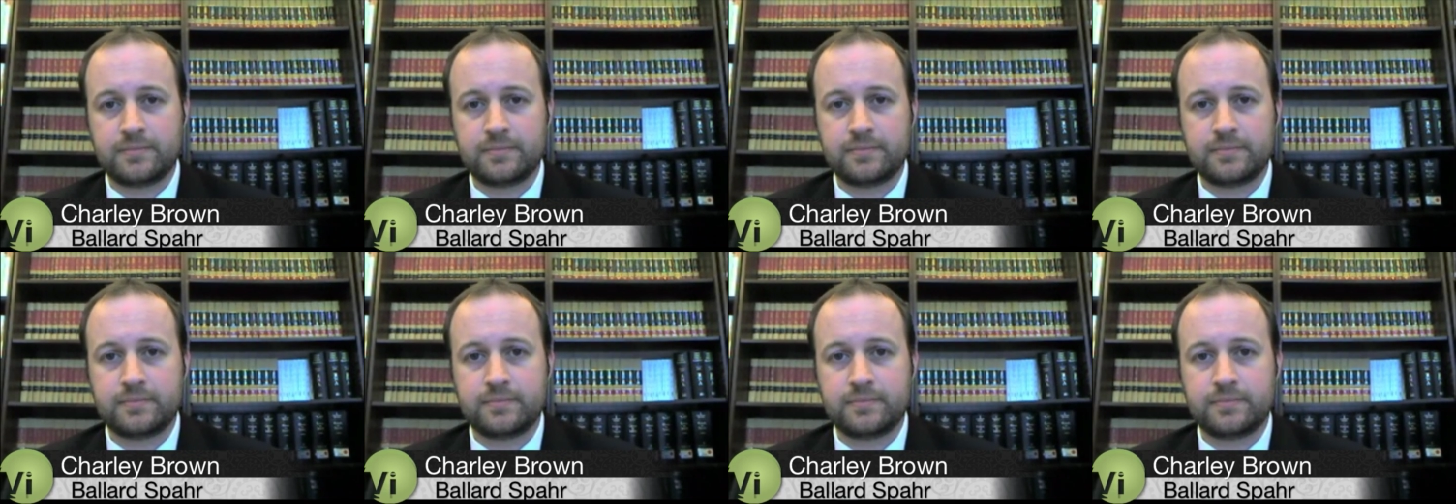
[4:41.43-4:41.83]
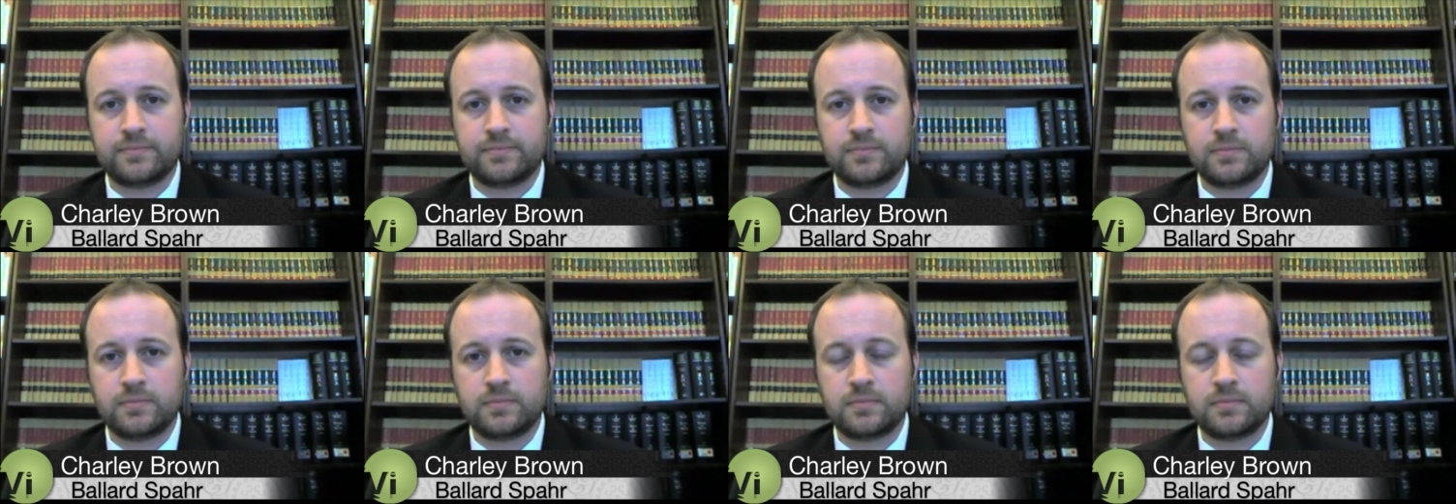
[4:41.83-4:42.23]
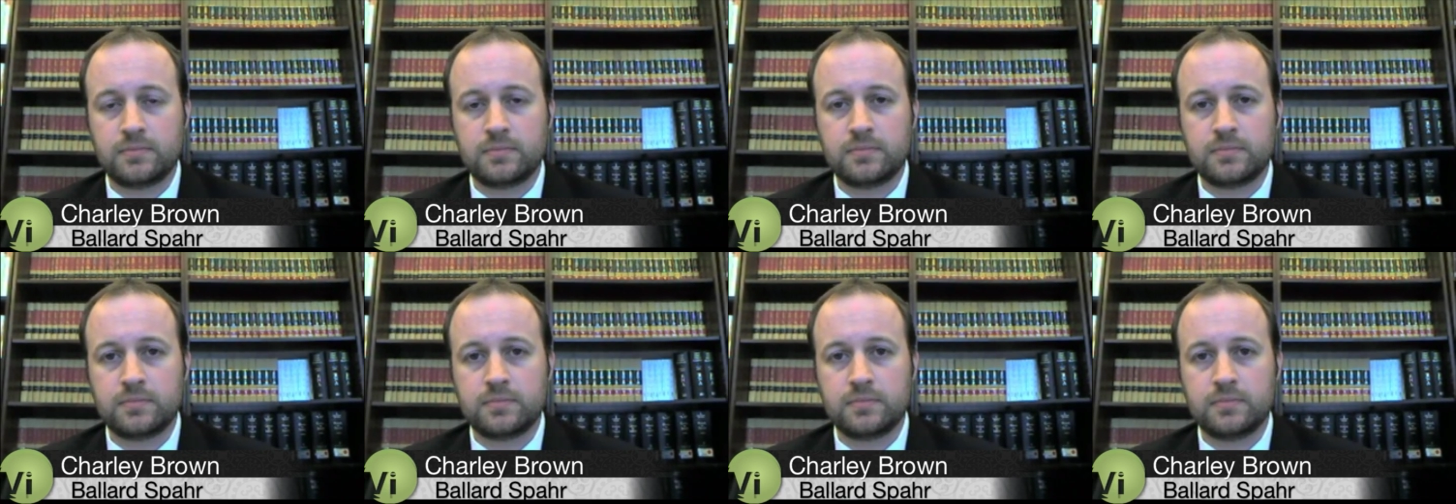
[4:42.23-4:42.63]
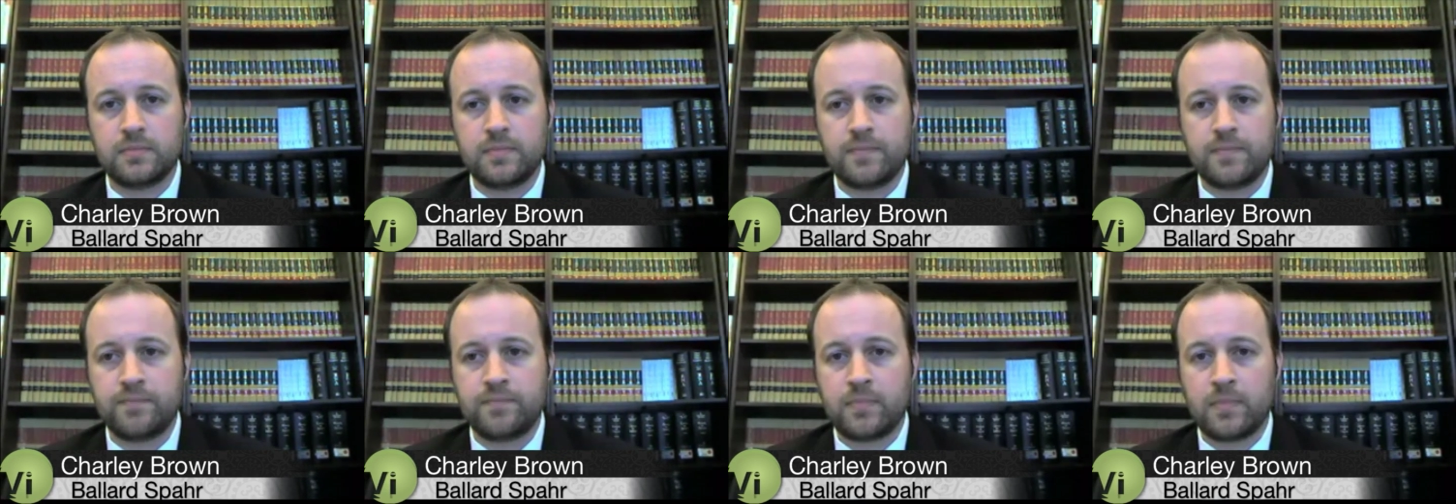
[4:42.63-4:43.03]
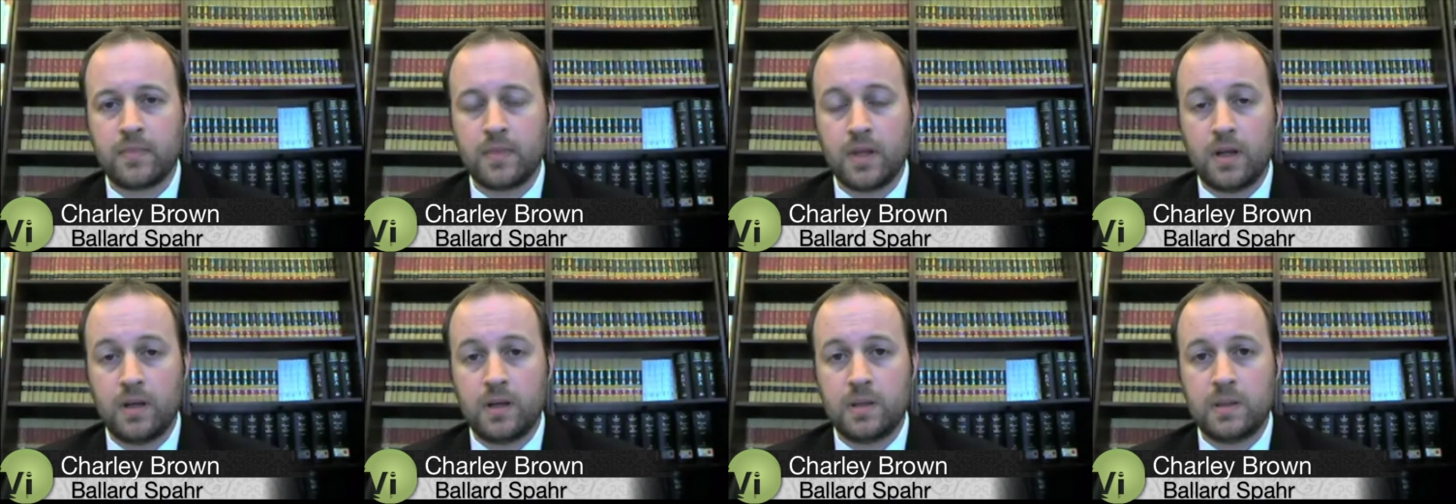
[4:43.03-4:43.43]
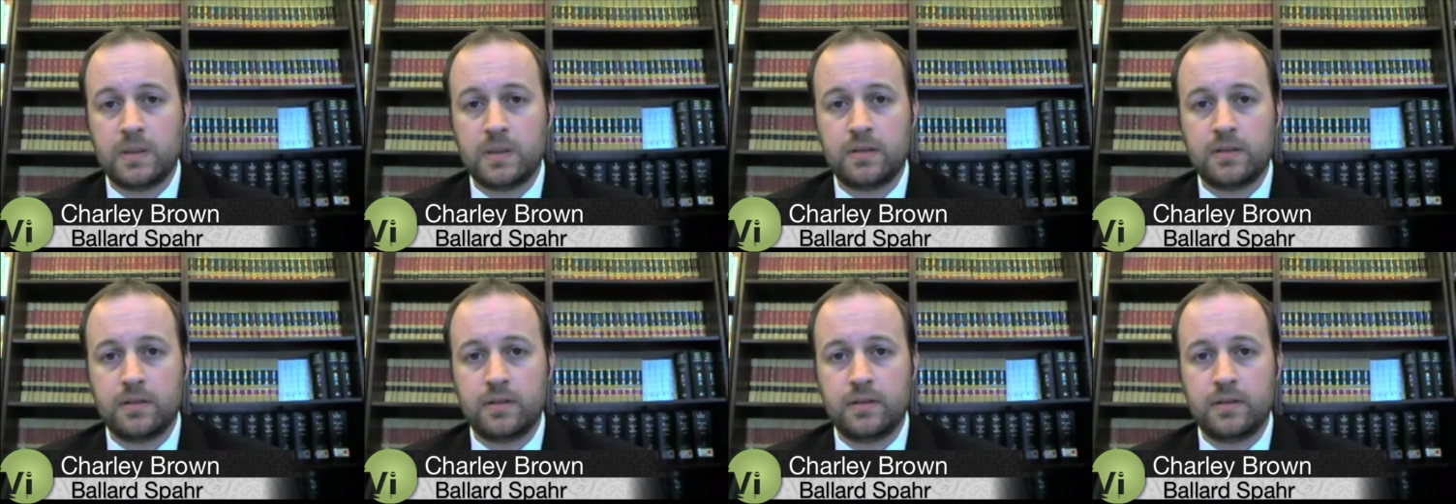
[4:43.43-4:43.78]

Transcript: do you have a website where people can get a hold of you?